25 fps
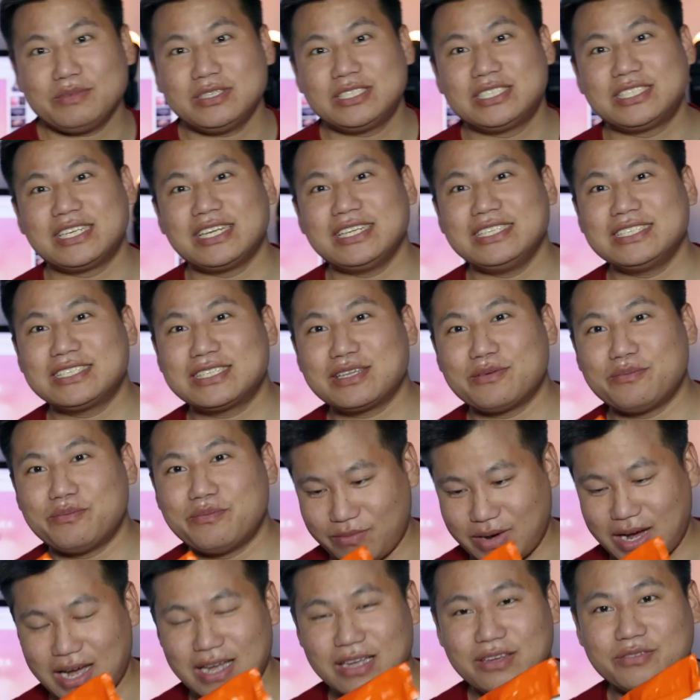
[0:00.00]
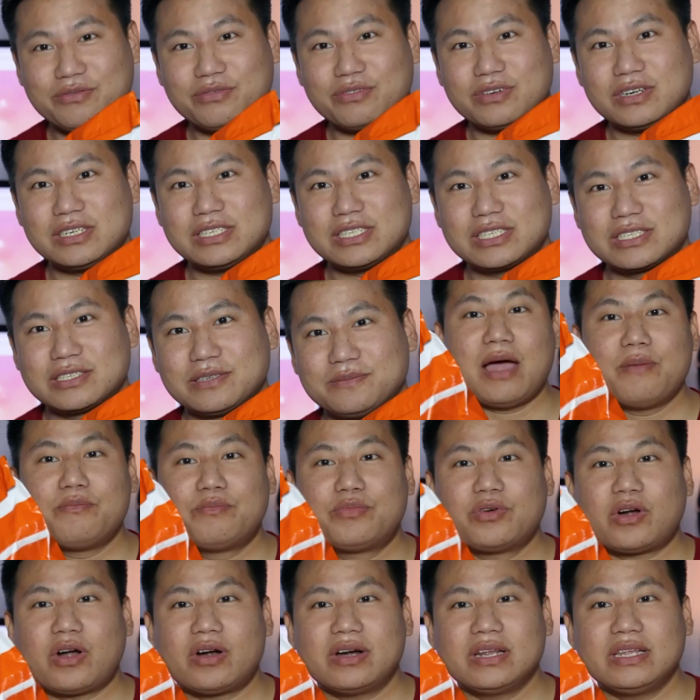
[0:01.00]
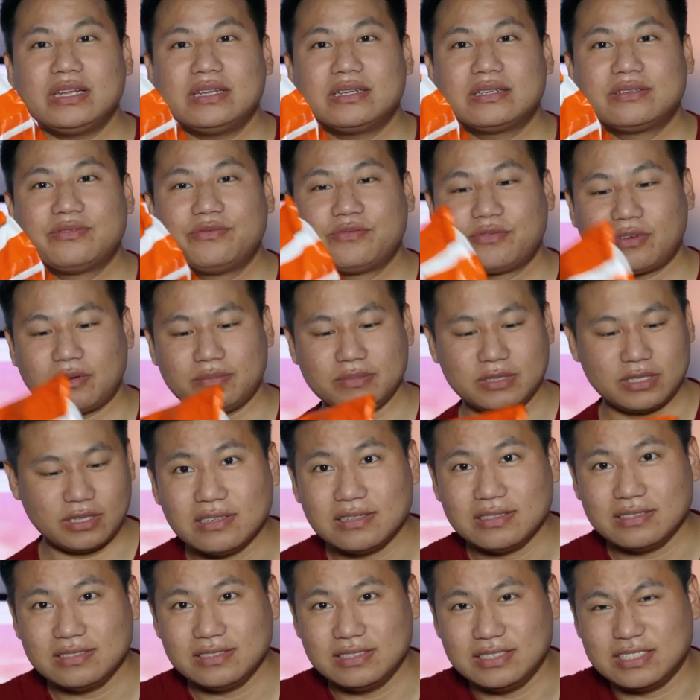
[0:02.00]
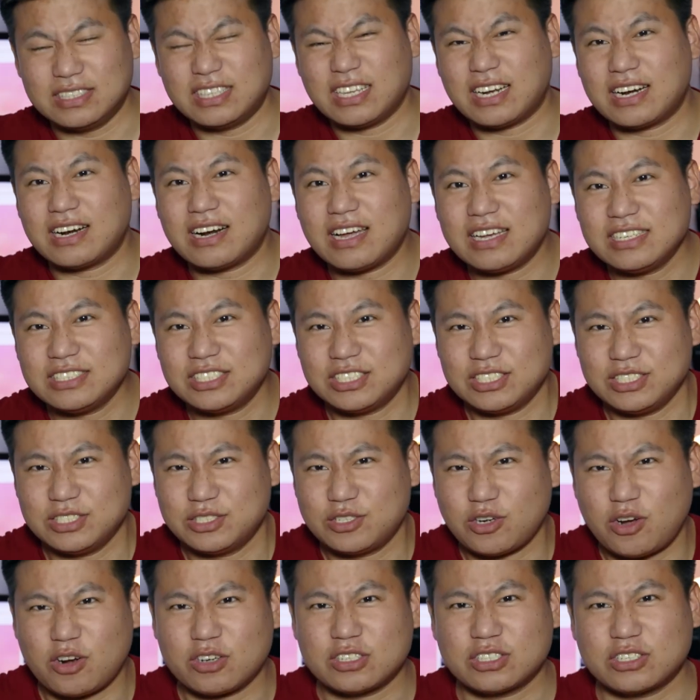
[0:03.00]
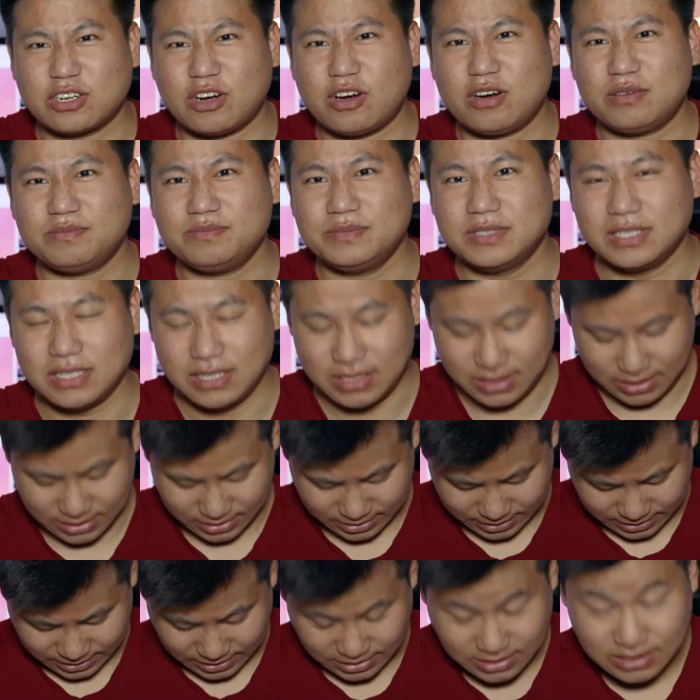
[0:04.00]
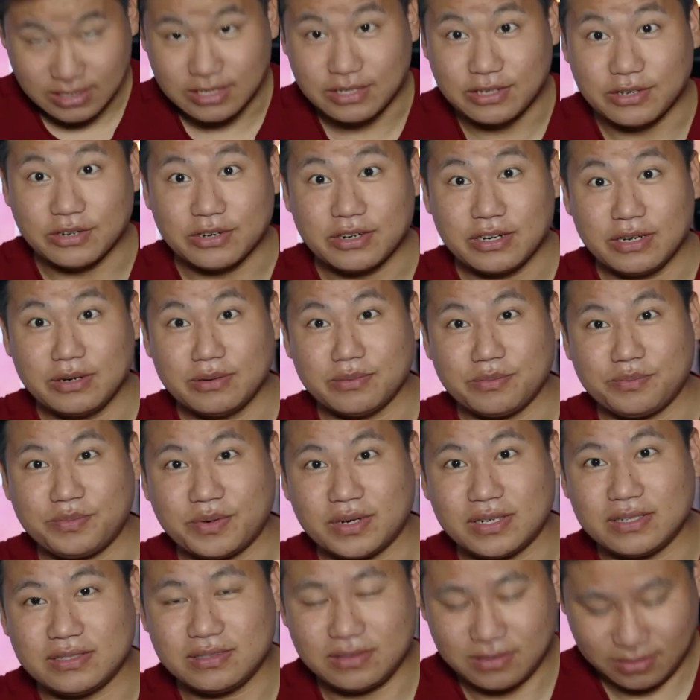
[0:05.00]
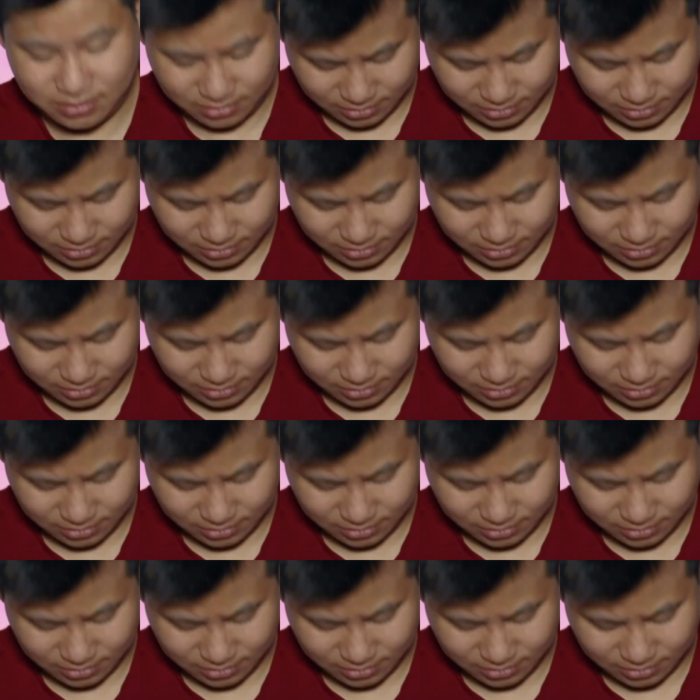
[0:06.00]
me change the mic first. I brought it from garage.com here in Nepal,